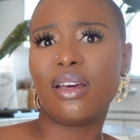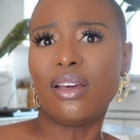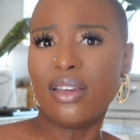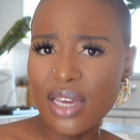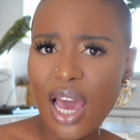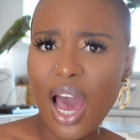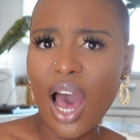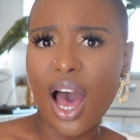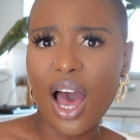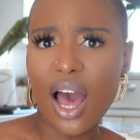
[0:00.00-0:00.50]

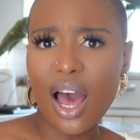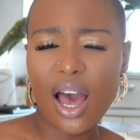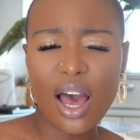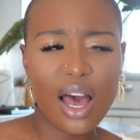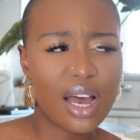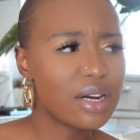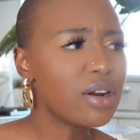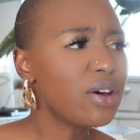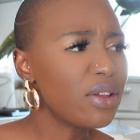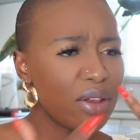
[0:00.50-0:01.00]
Yeah.
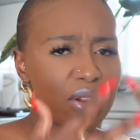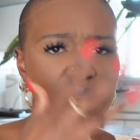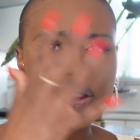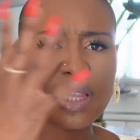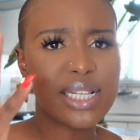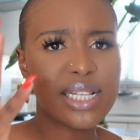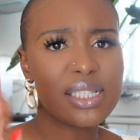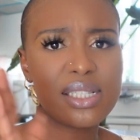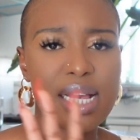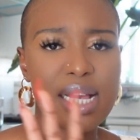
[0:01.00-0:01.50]
No,
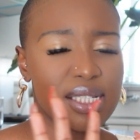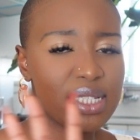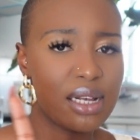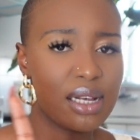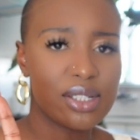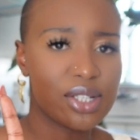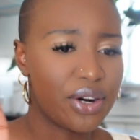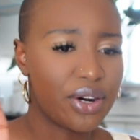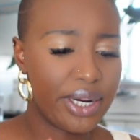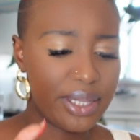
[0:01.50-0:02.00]
that
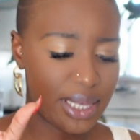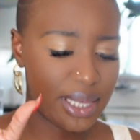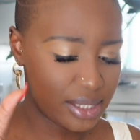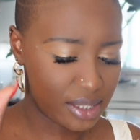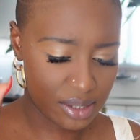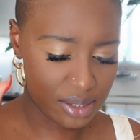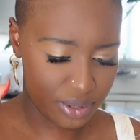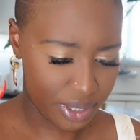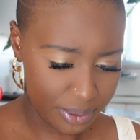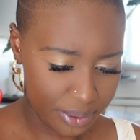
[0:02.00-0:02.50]
sounds great. That
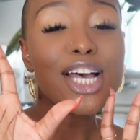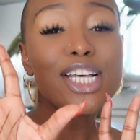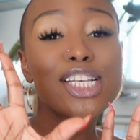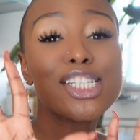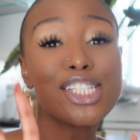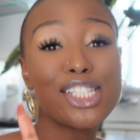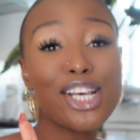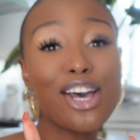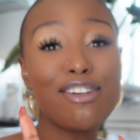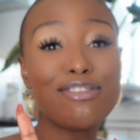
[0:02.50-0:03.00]
sounds great.
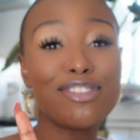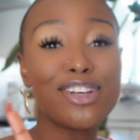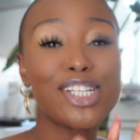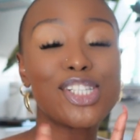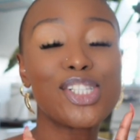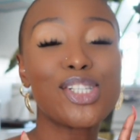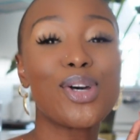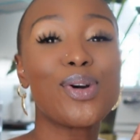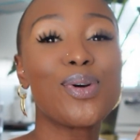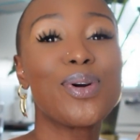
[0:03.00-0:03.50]
Server.
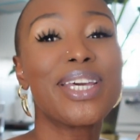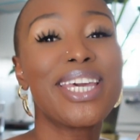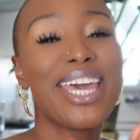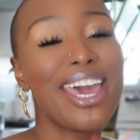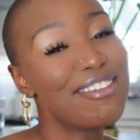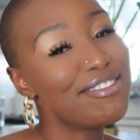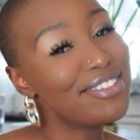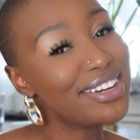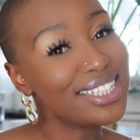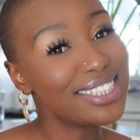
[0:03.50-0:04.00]
So
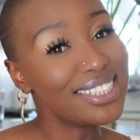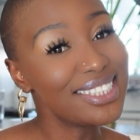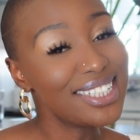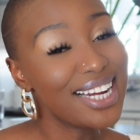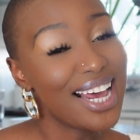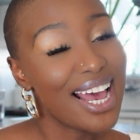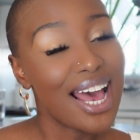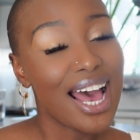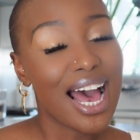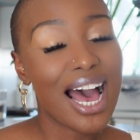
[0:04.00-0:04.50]
Kevin,
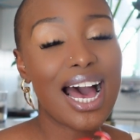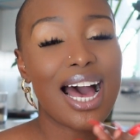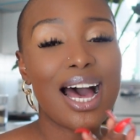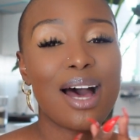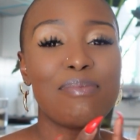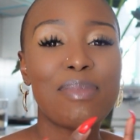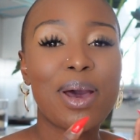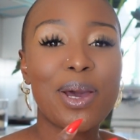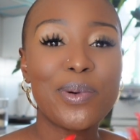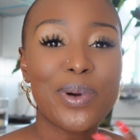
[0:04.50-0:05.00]

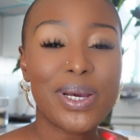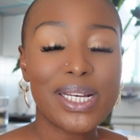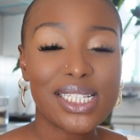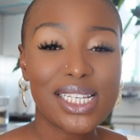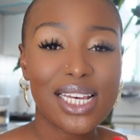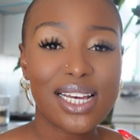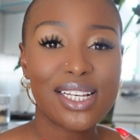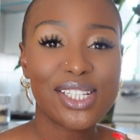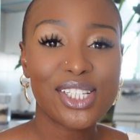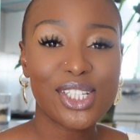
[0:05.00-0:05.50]
my
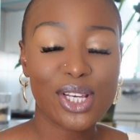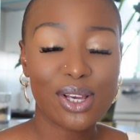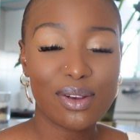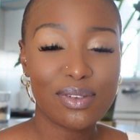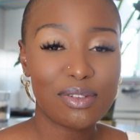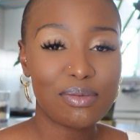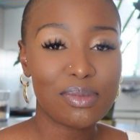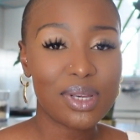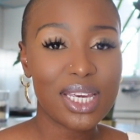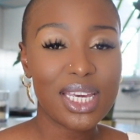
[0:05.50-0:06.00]
waiter,
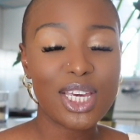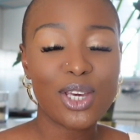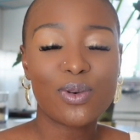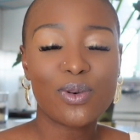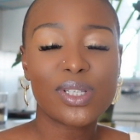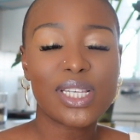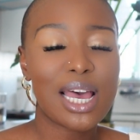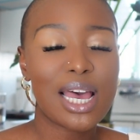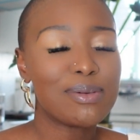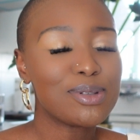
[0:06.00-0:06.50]
served me. He
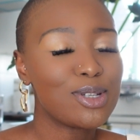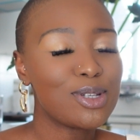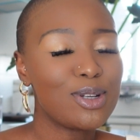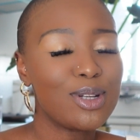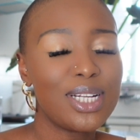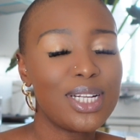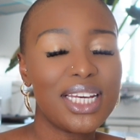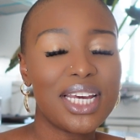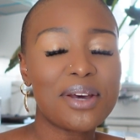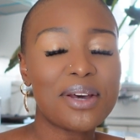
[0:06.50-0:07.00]
was
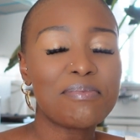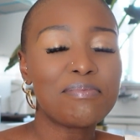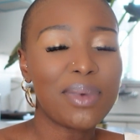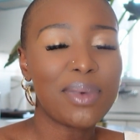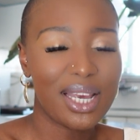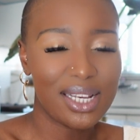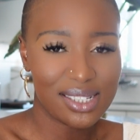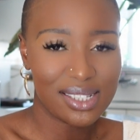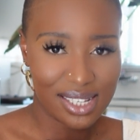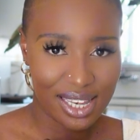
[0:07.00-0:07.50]
absolutely
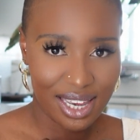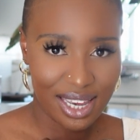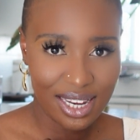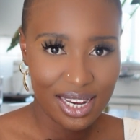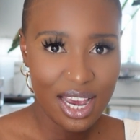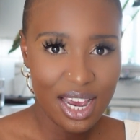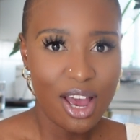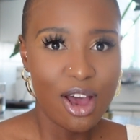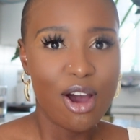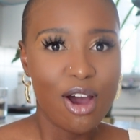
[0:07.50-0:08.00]
amazing.